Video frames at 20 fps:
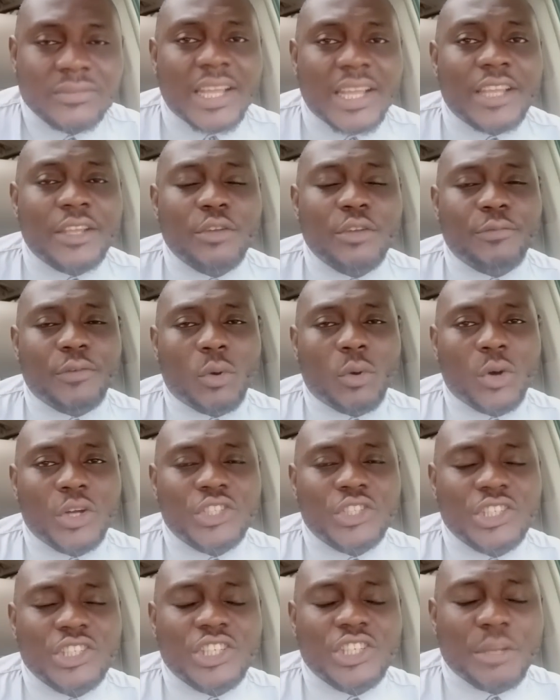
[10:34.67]
Thank you for
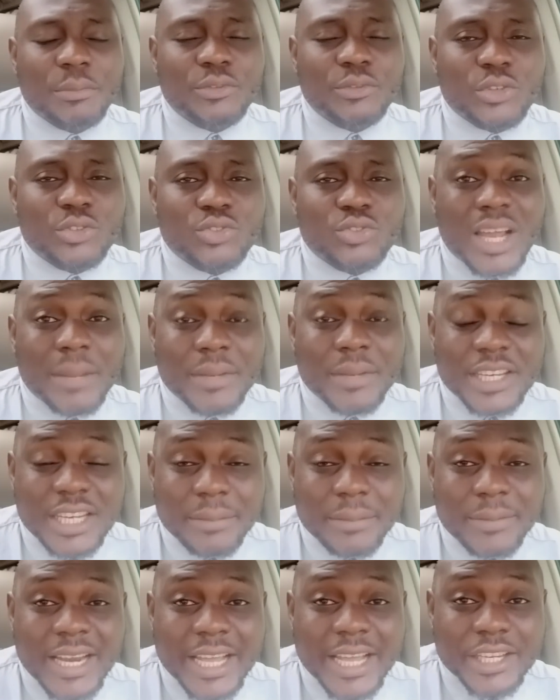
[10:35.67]
watching. Keep subscribing,
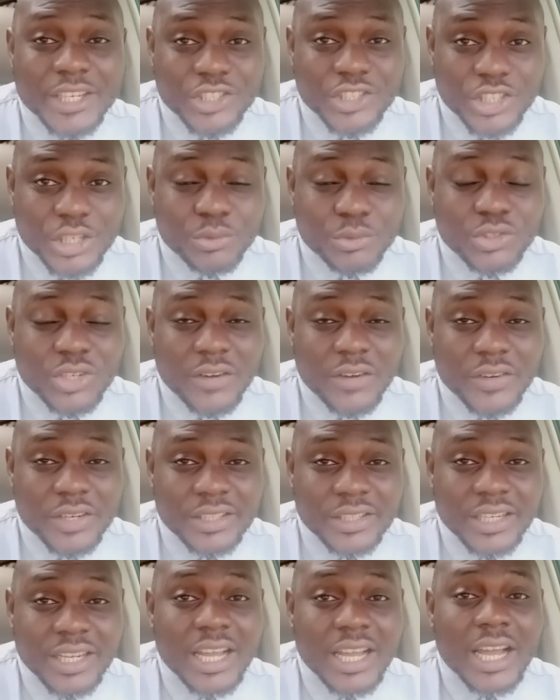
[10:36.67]
keep liking, keep
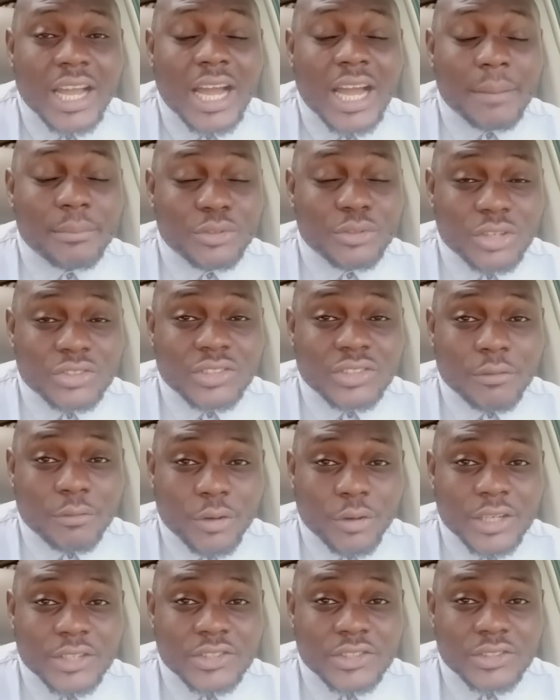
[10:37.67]
sharing. I'm just a
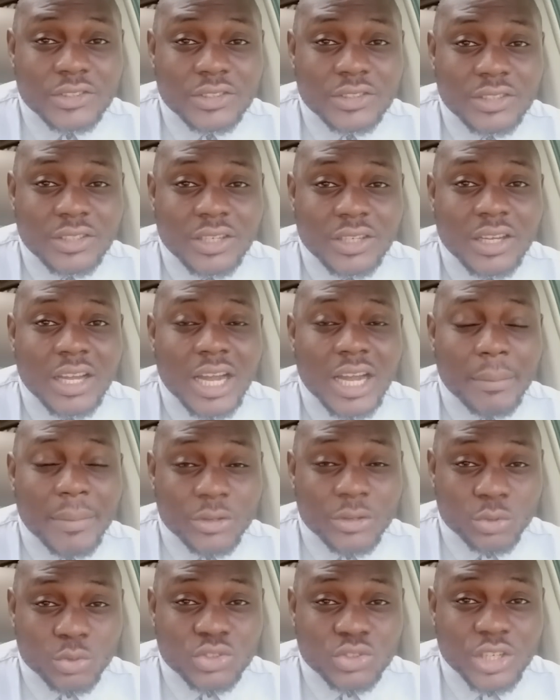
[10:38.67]
voice. I'm
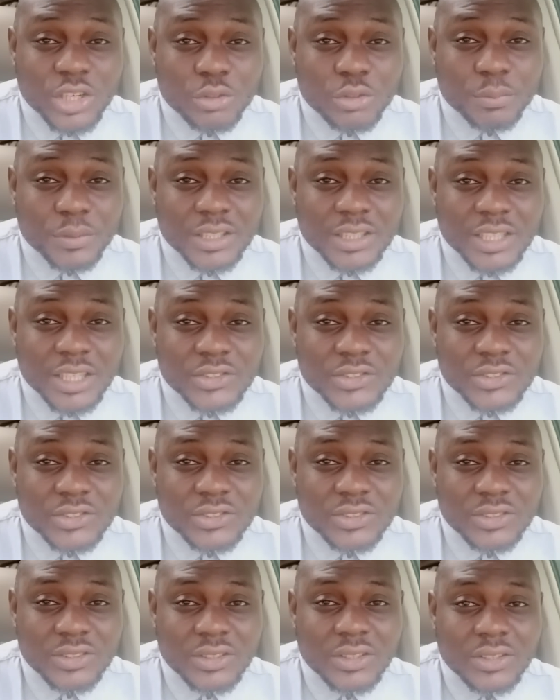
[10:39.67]
Asuchin
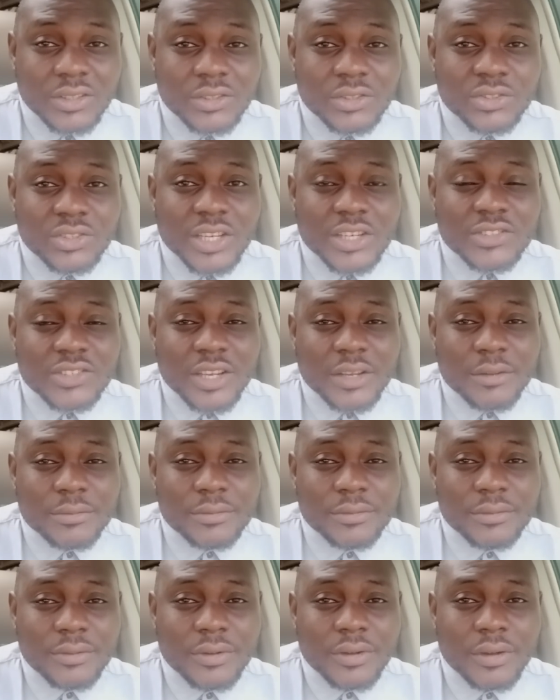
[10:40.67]
Peters. Stay
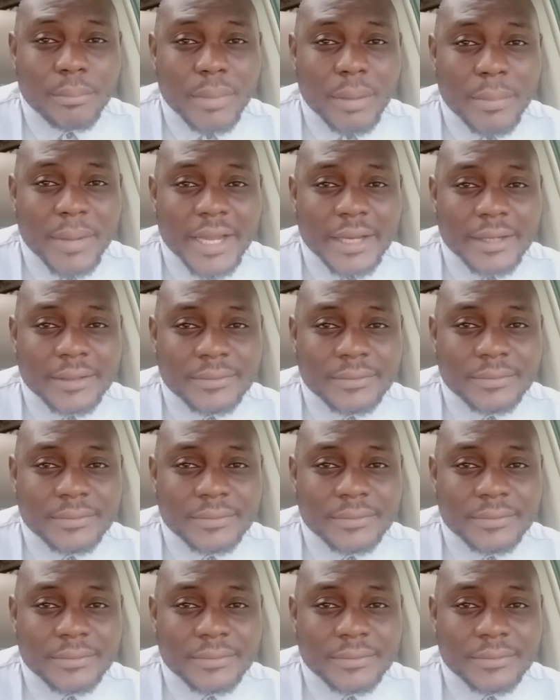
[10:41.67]
safe. Bye-bye.